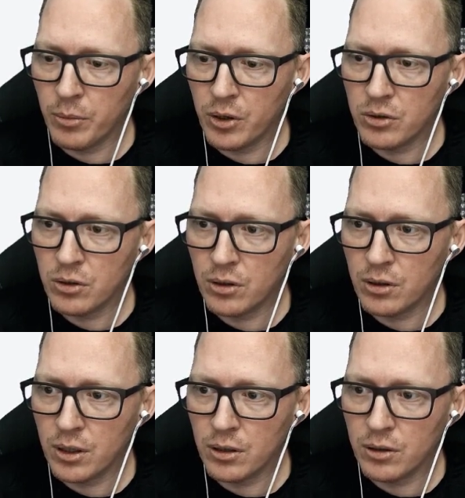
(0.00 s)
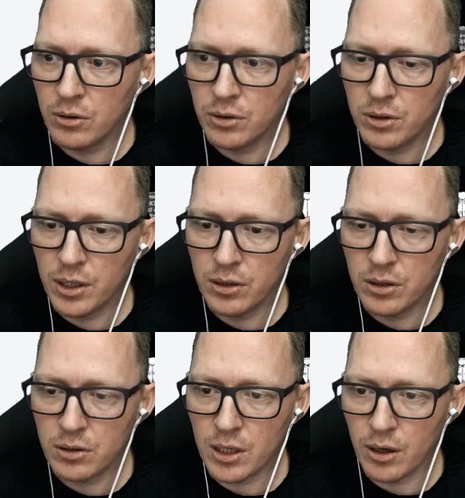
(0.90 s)
master, and then you
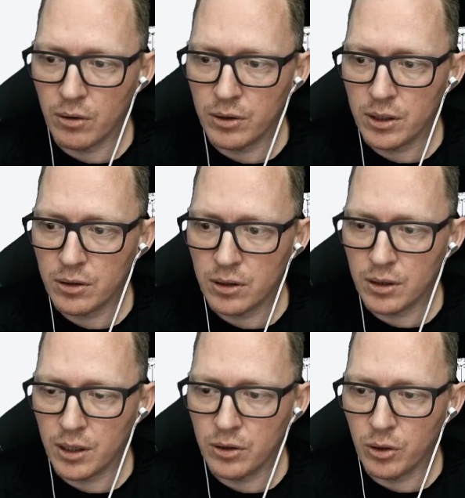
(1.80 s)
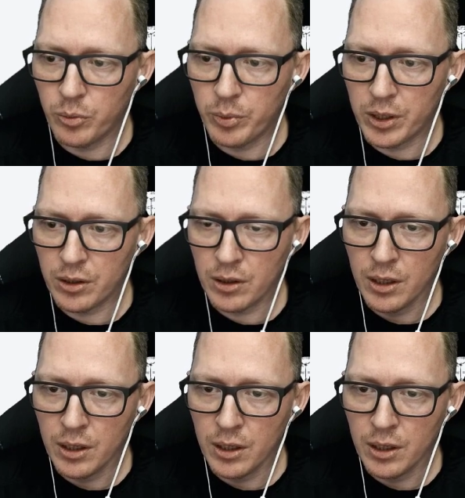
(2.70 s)
just download it and then you open it.